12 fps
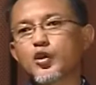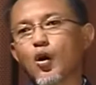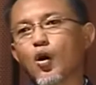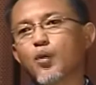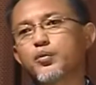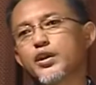
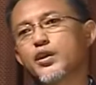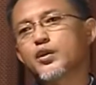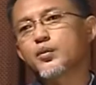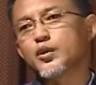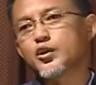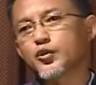of
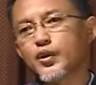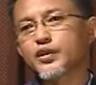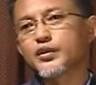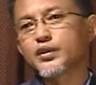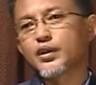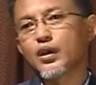
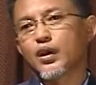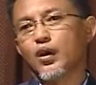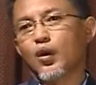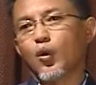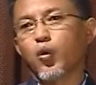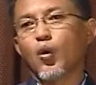individuals
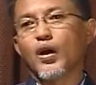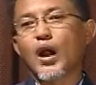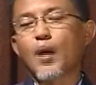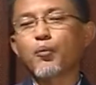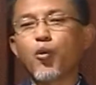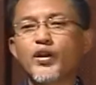who are
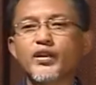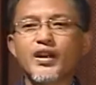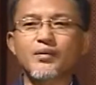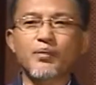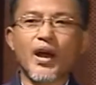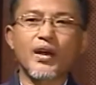
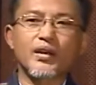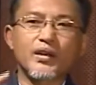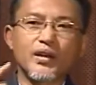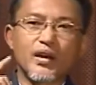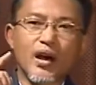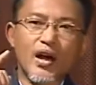appointed by
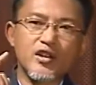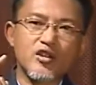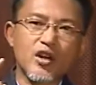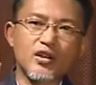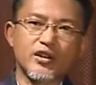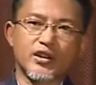the
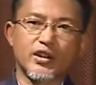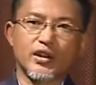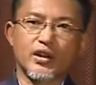HRC